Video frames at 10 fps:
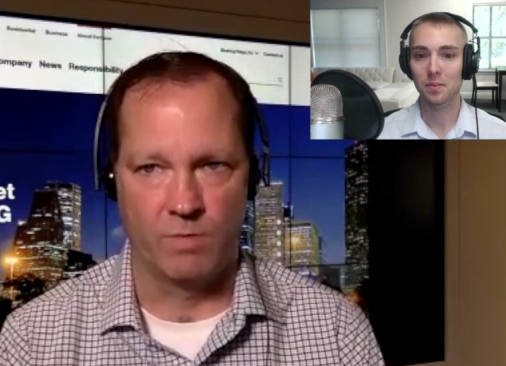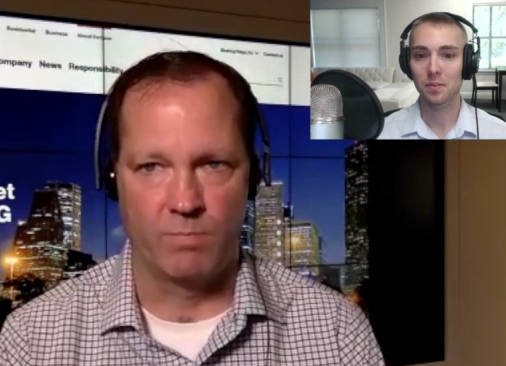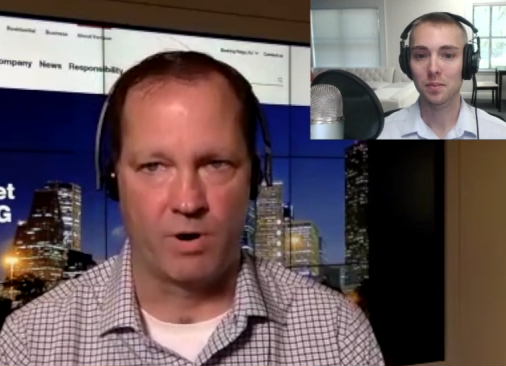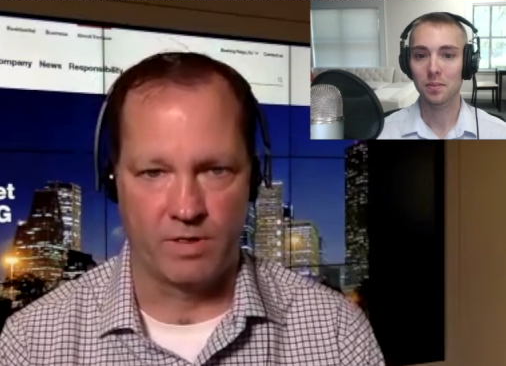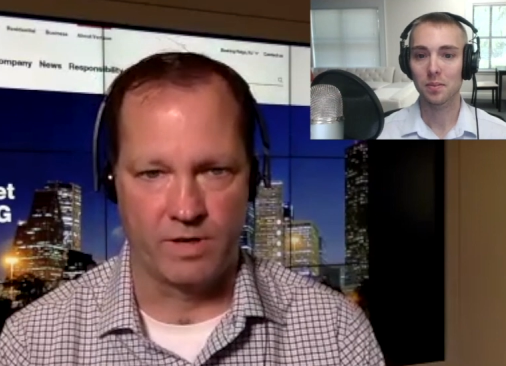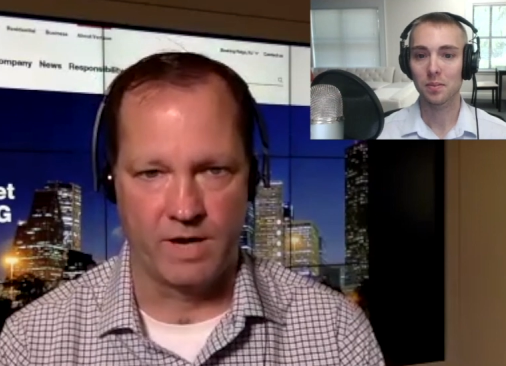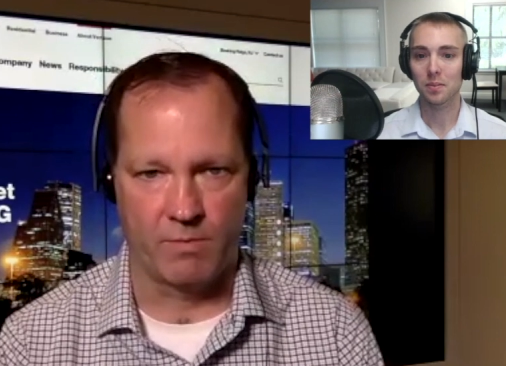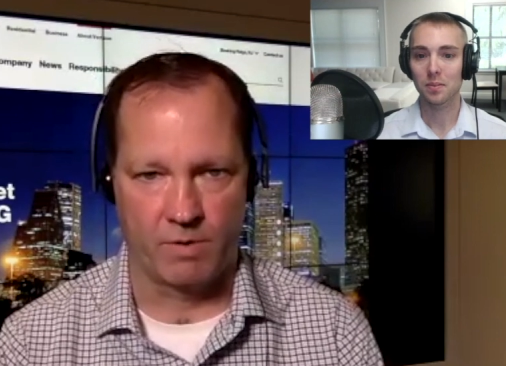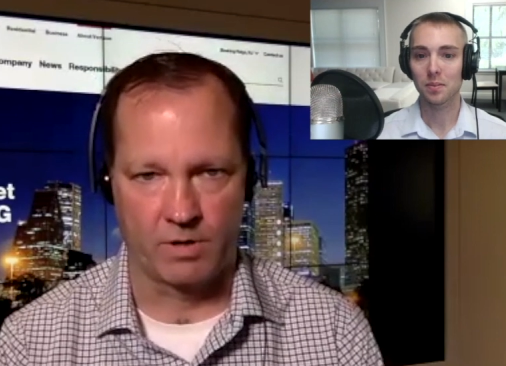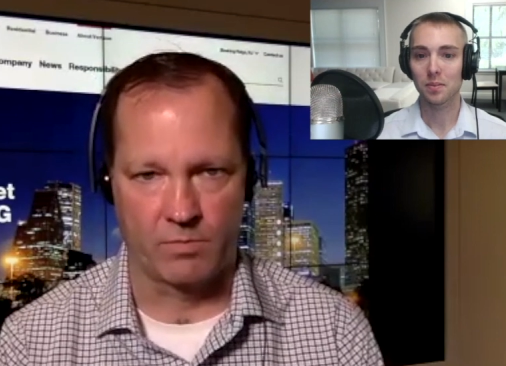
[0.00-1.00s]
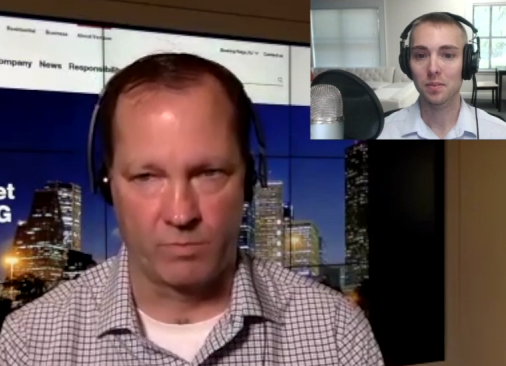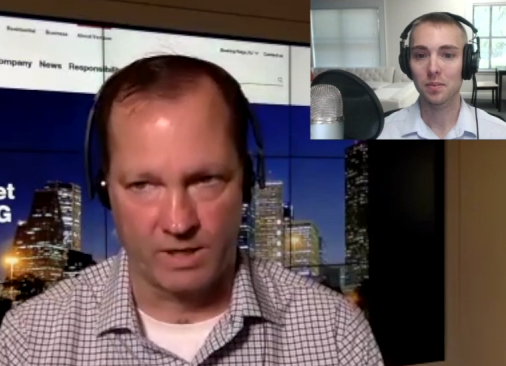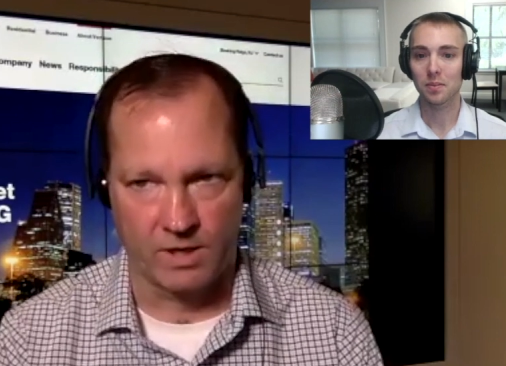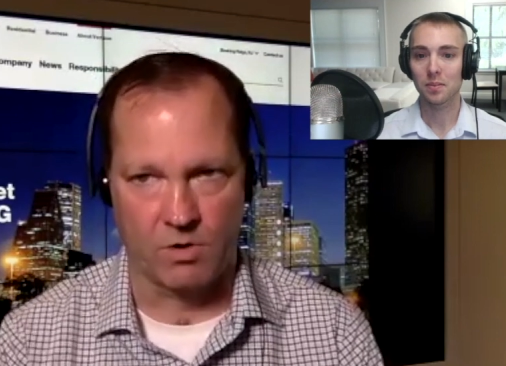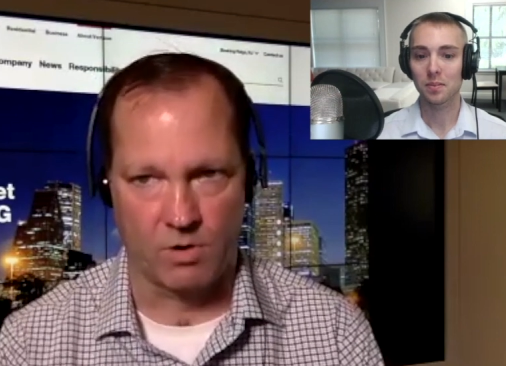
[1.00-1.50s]
Speaker 1: in one part of the network, we
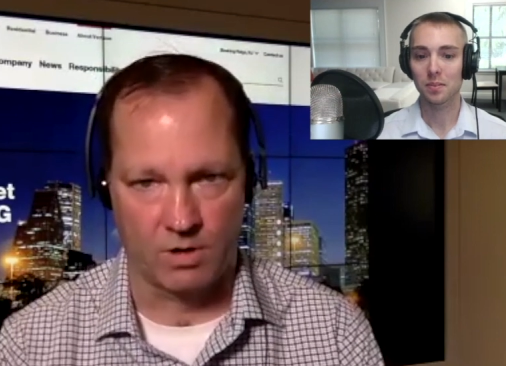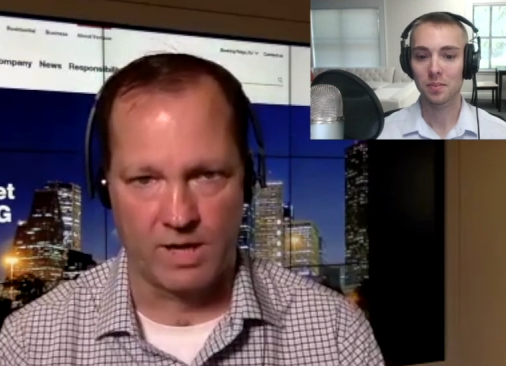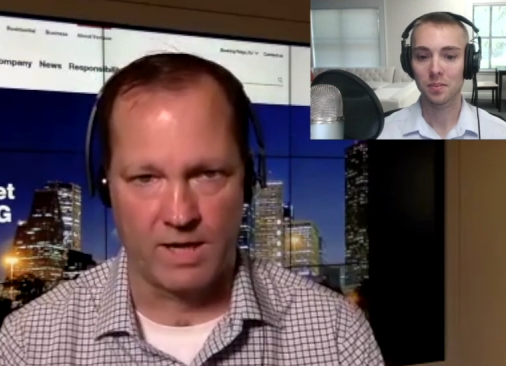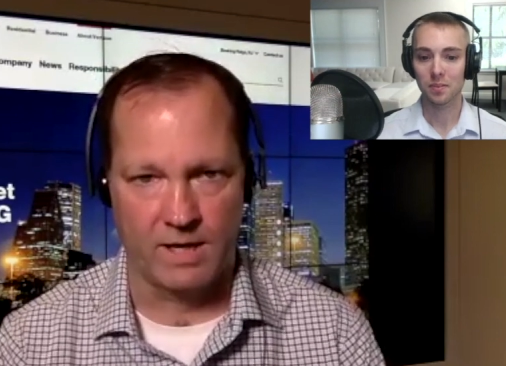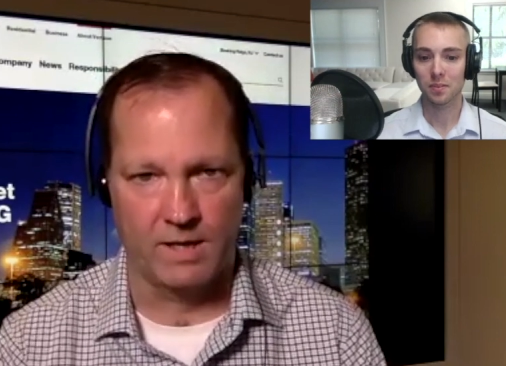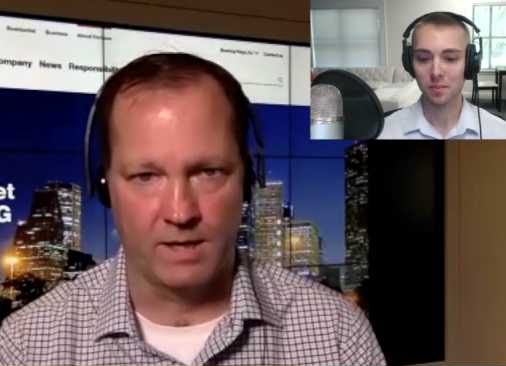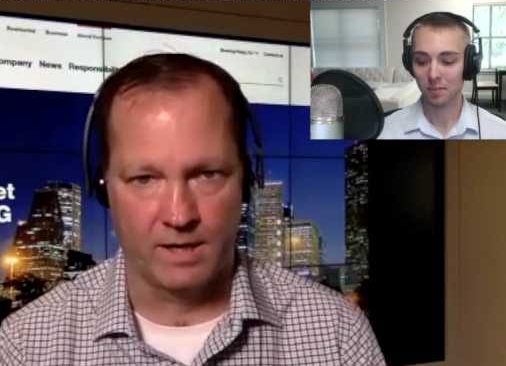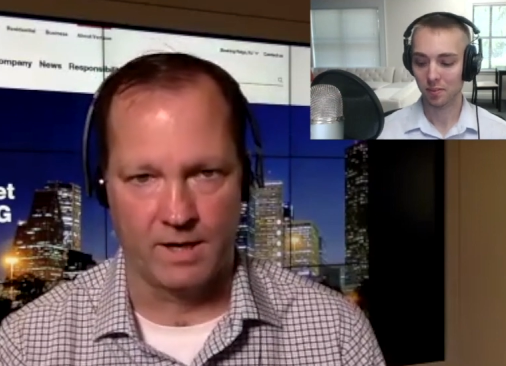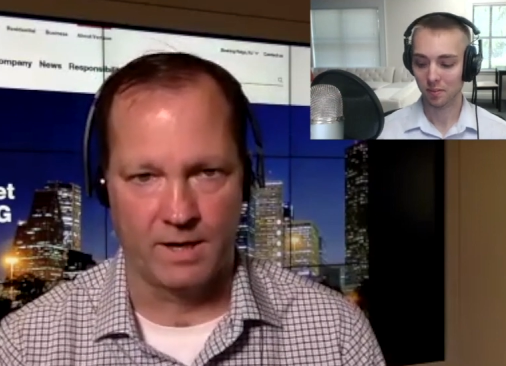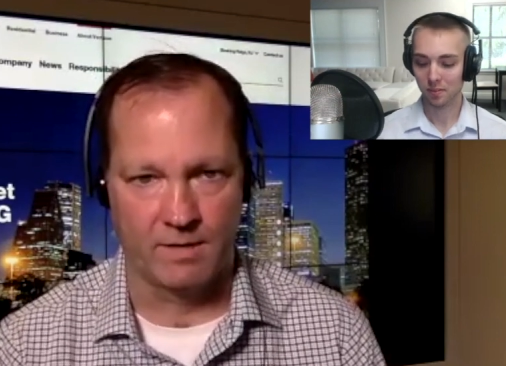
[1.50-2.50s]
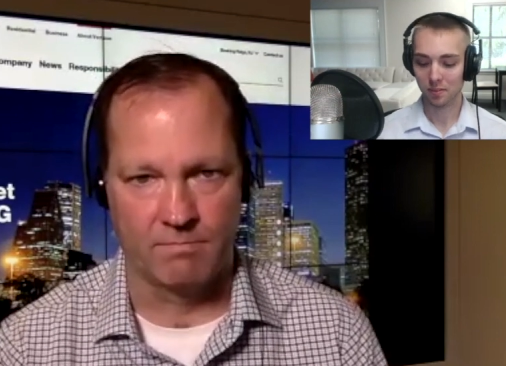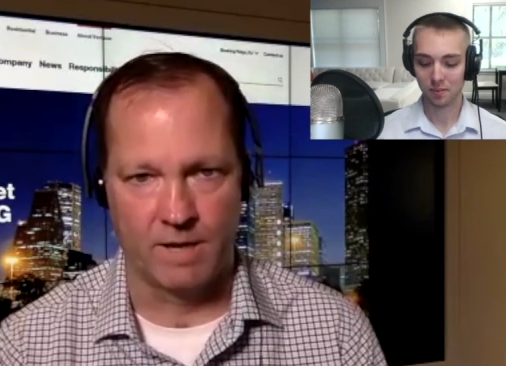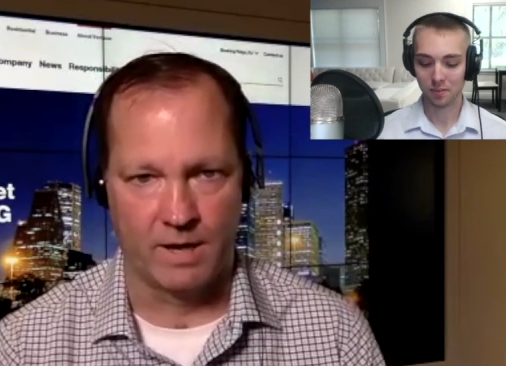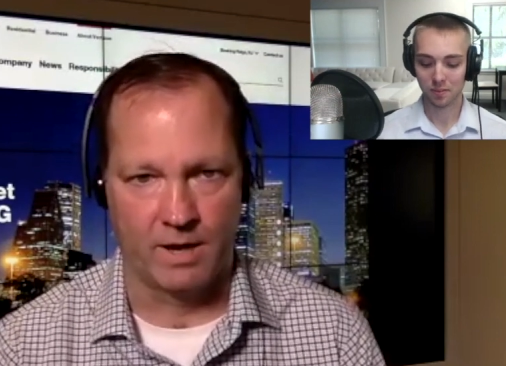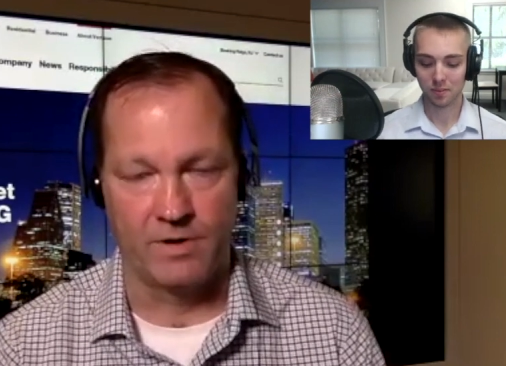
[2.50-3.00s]
can correlate it and,
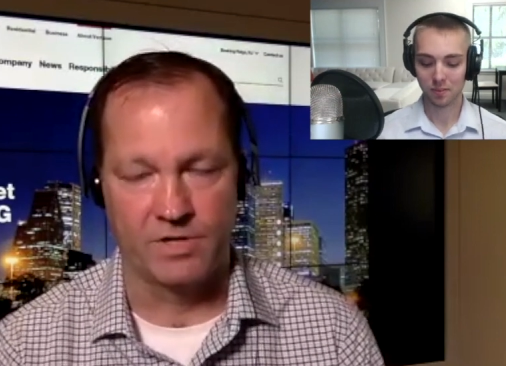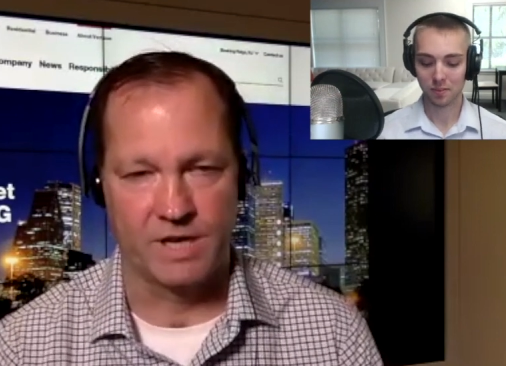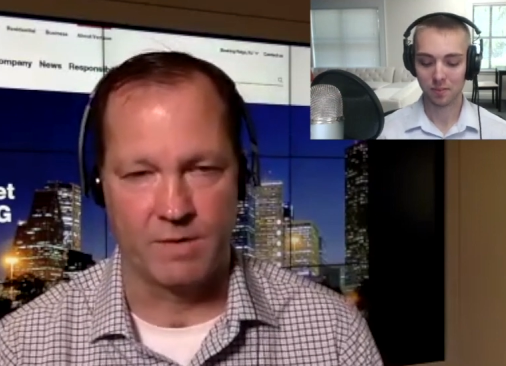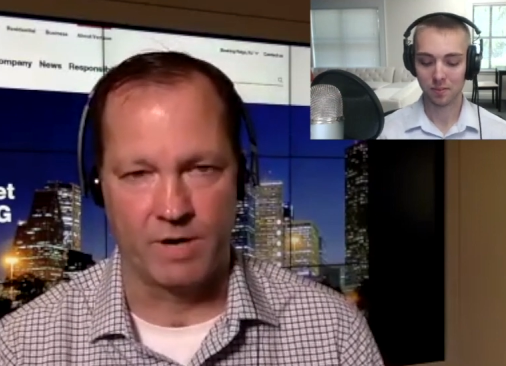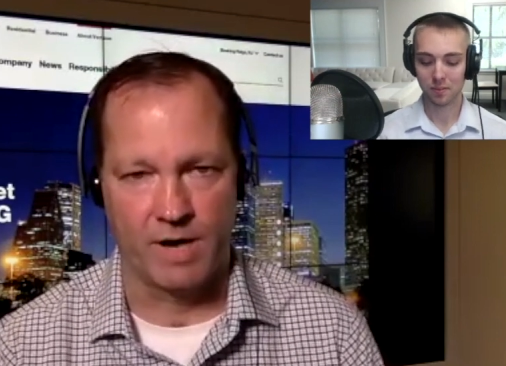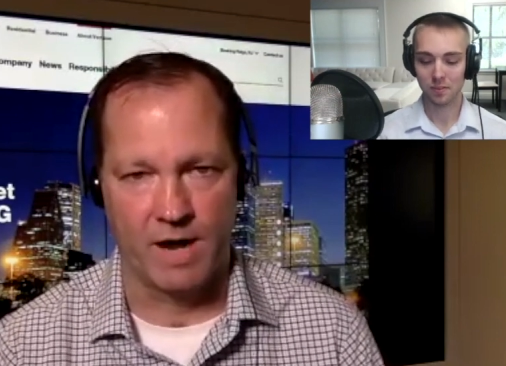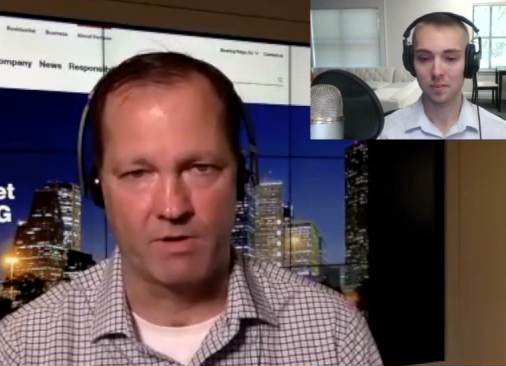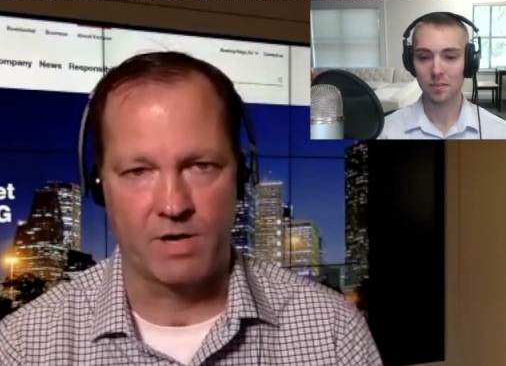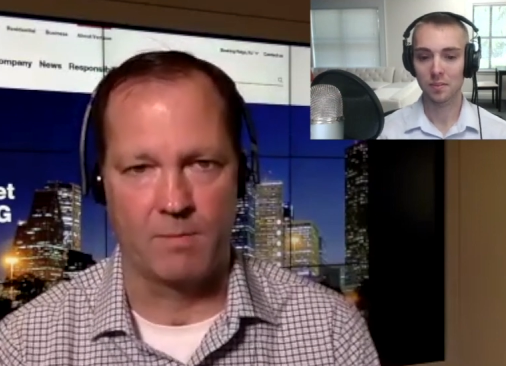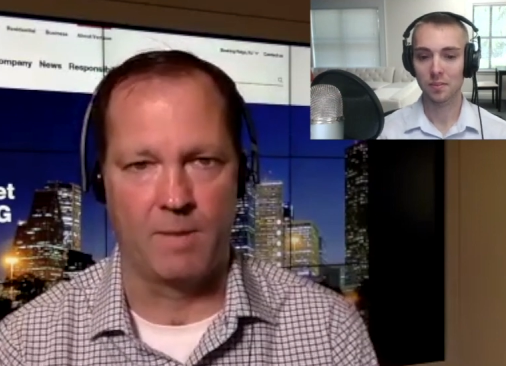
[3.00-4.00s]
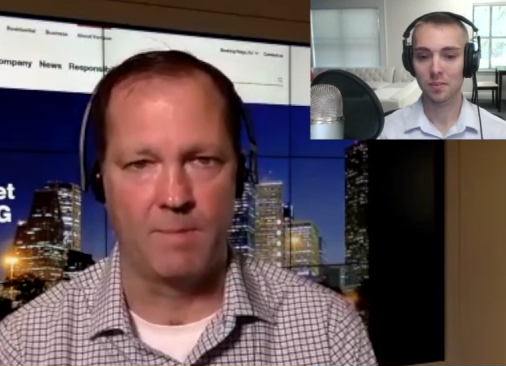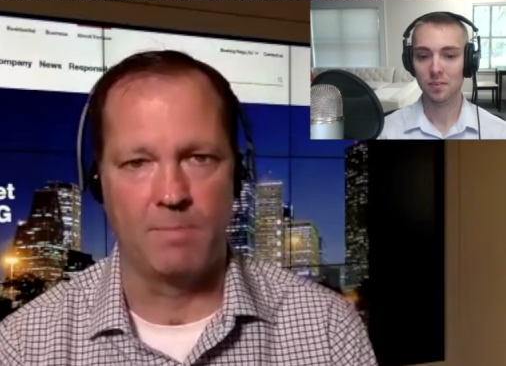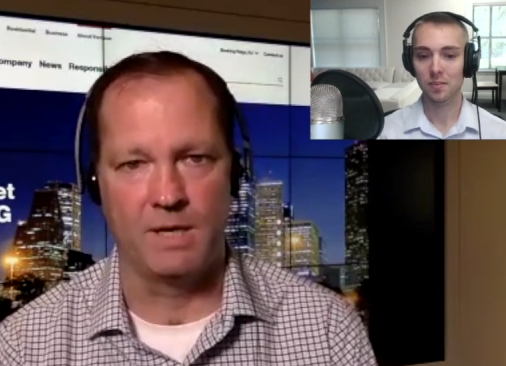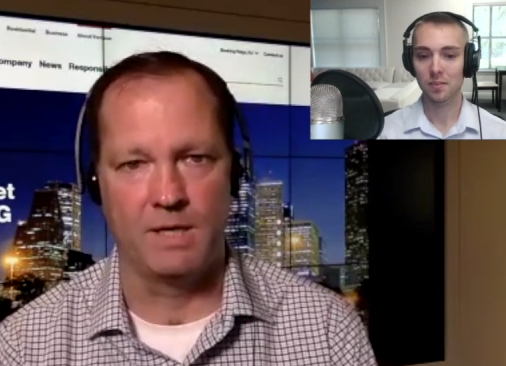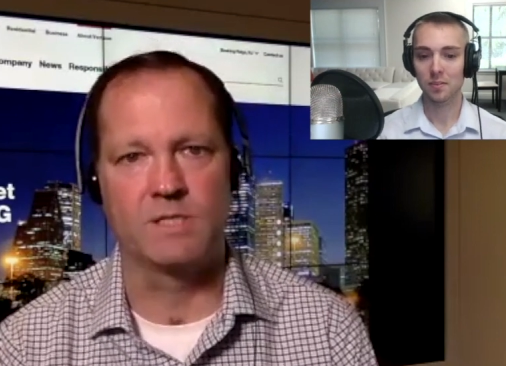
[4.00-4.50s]
and understand what an outcome might
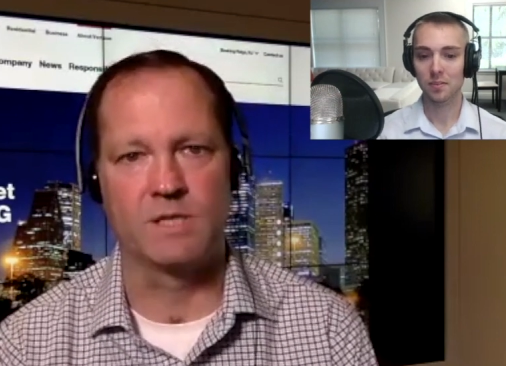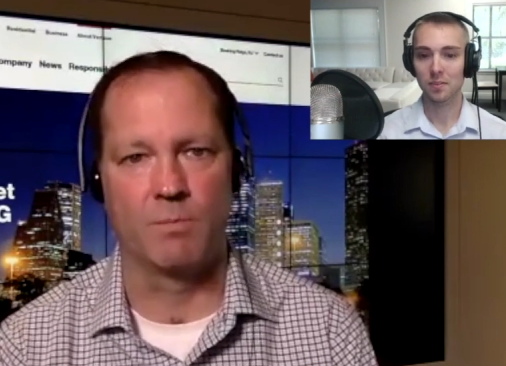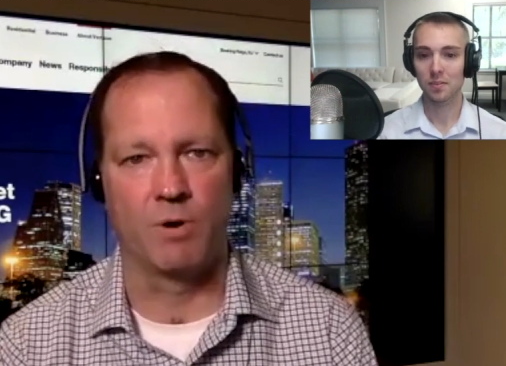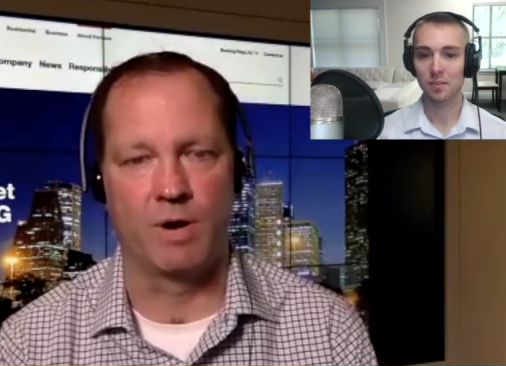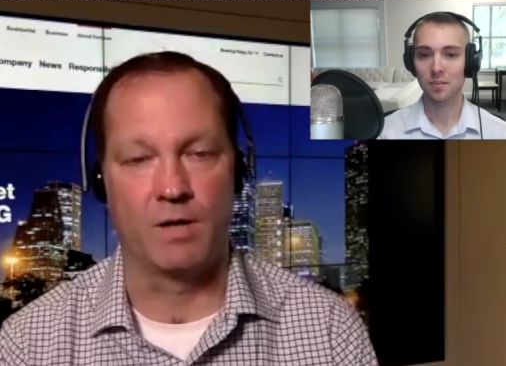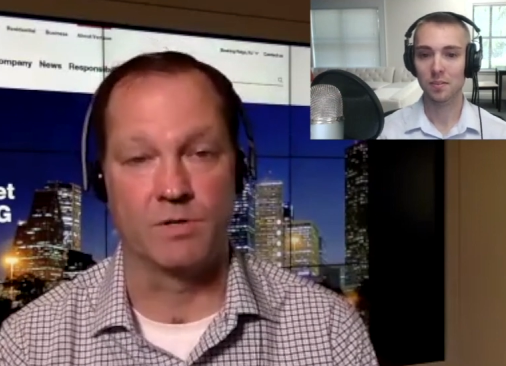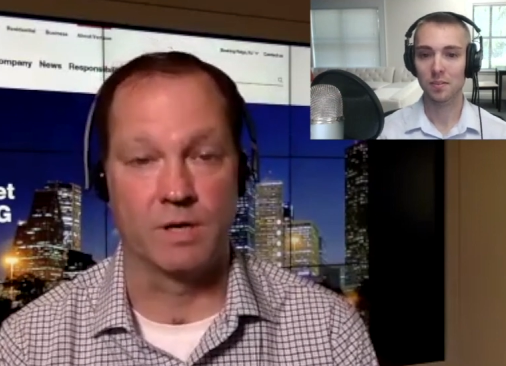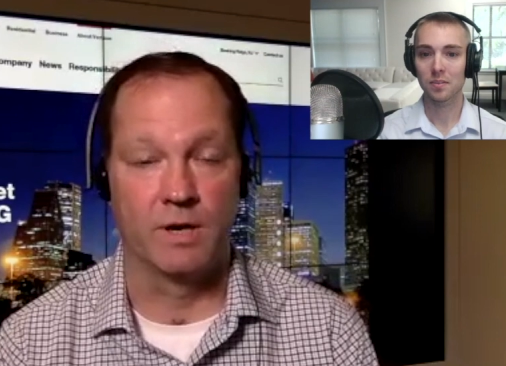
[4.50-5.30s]
be somewhere else.